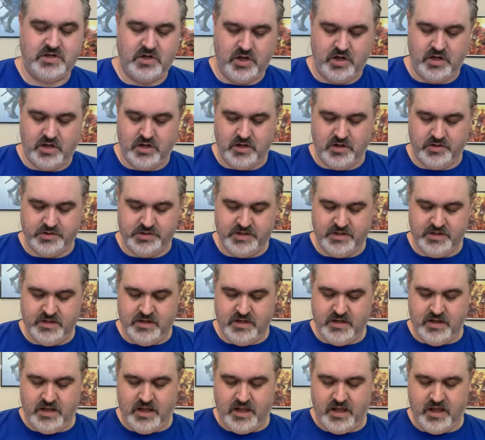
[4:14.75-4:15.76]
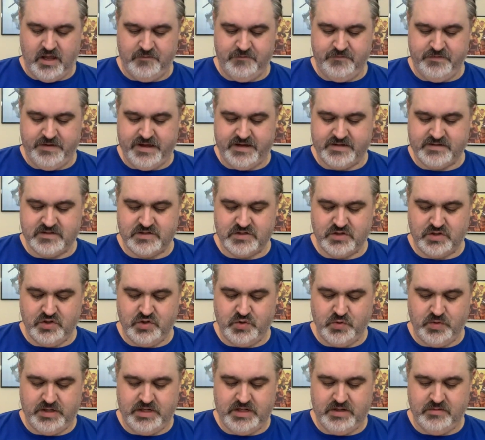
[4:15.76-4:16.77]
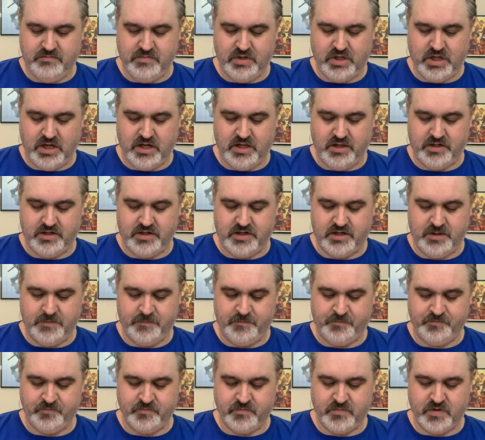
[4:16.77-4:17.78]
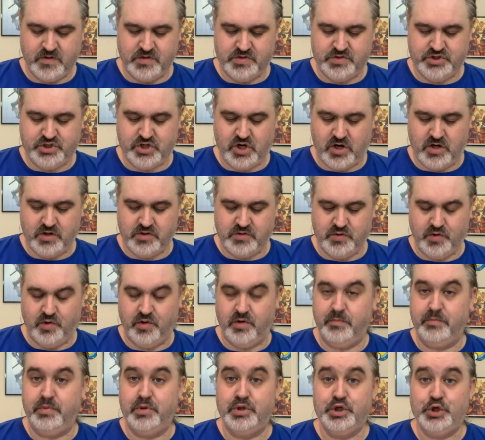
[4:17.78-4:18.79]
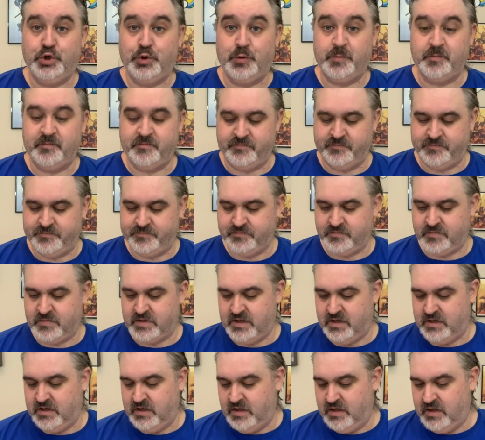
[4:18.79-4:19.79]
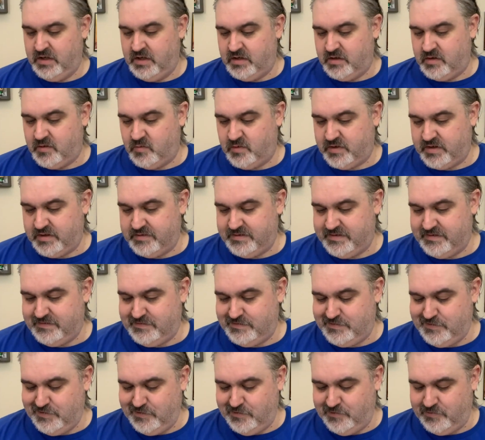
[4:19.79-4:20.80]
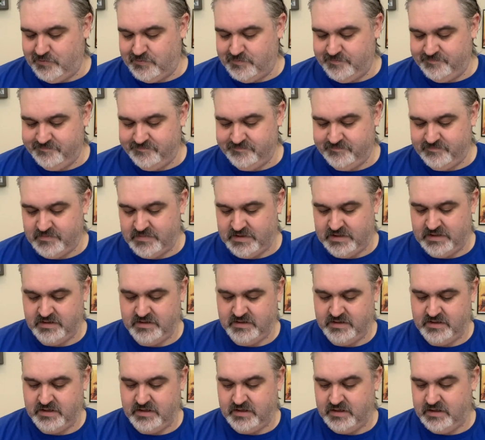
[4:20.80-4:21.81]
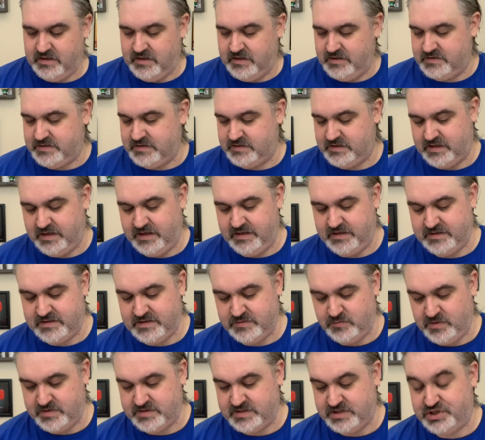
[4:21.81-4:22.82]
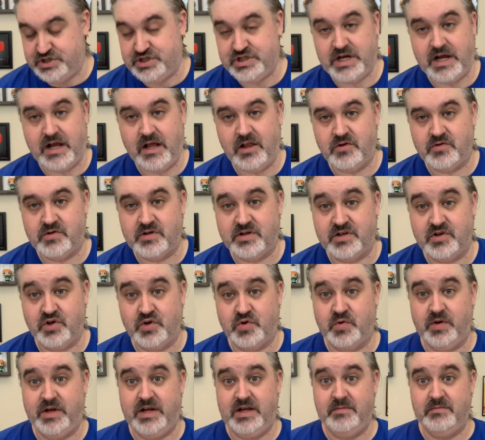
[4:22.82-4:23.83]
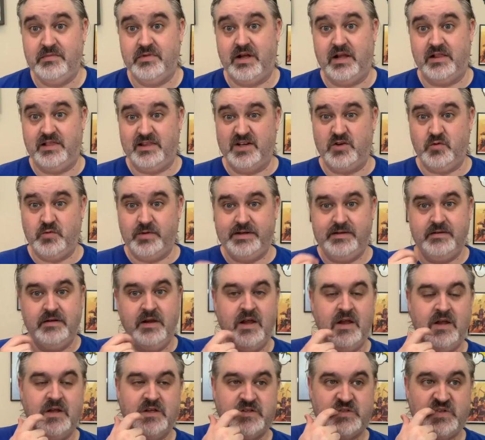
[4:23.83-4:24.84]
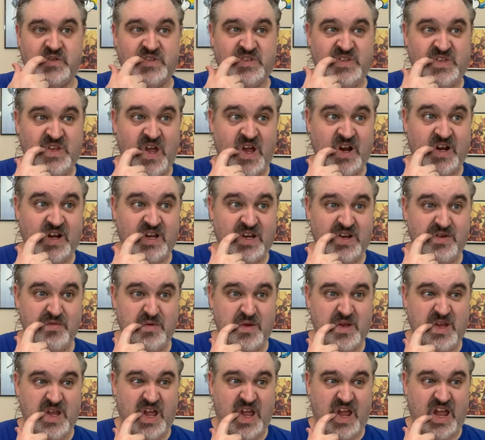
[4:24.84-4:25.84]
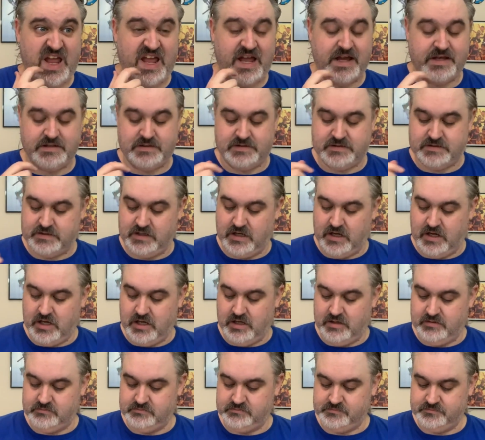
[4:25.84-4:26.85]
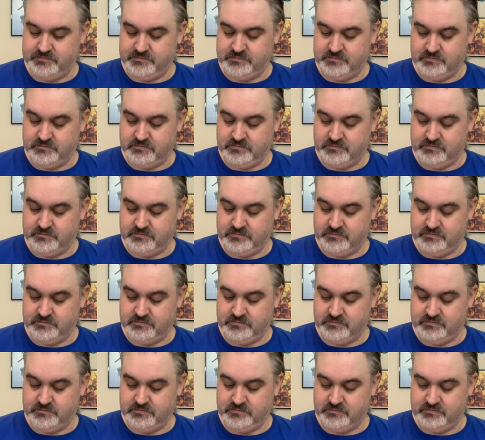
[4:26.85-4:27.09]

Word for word: called F X Cream Color Charcoal Blue. And what I'm gonna do is, and this one's a gel or a cream, a liquid, so it's not going to be as um,